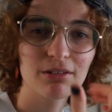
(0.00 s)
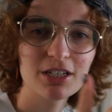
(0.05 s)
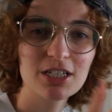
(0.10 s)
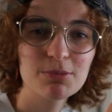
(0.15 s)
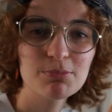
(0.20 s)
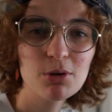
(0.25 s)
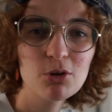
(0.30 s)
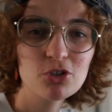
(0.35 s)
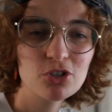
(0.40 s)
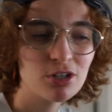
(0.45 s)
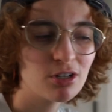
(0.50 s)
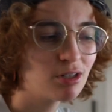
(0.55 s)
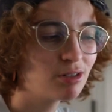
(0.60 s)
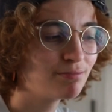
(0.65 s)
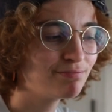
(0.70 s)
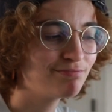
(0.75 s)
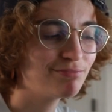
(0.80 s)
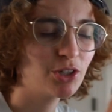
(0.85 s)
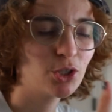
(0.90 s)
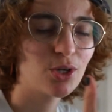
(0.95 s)
exposure,
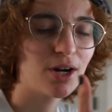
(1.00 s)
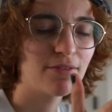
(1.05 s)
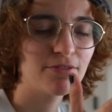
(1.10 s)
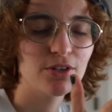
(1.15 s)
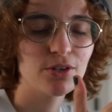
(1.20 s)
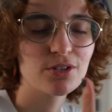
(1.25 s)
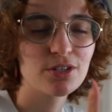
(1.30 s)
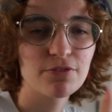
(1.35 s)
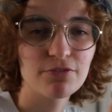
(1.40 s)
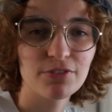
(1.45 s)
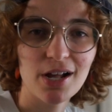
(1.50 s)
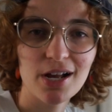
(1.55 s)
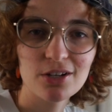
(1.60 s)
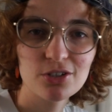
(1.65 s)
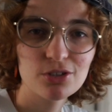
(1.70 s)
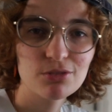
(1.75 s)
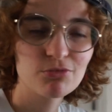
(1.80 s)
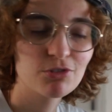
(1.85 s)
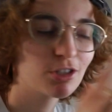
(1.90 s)
you don't have to use the flash.